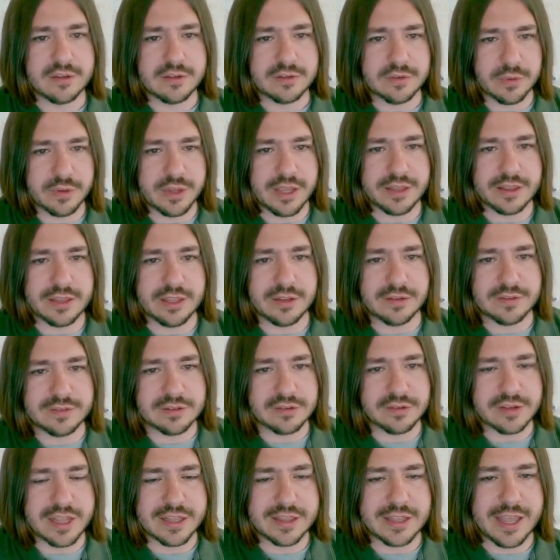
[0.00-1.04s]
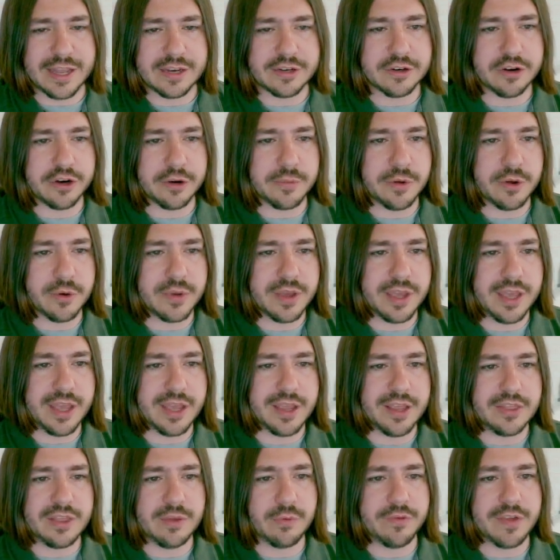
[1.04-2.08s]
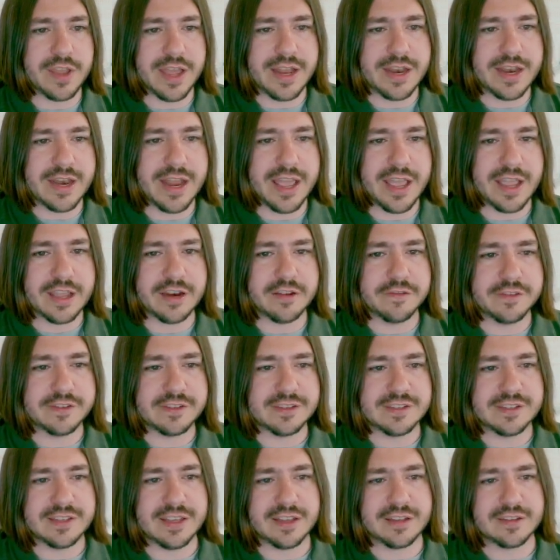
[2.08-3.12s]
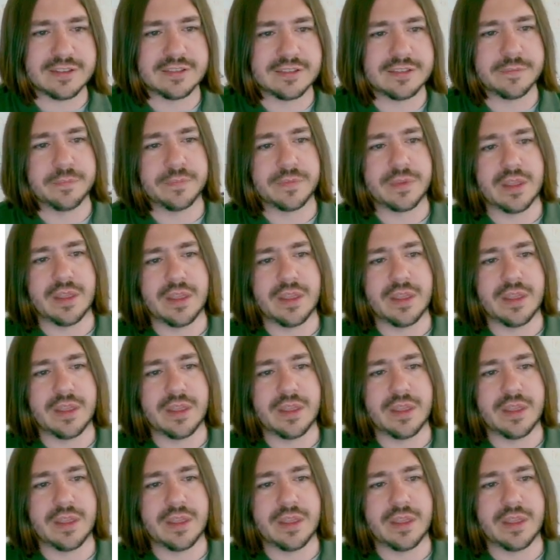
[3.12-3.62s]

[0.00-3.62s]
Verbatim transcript: So we got that, still got that term okay, and then we've got negative 6xy,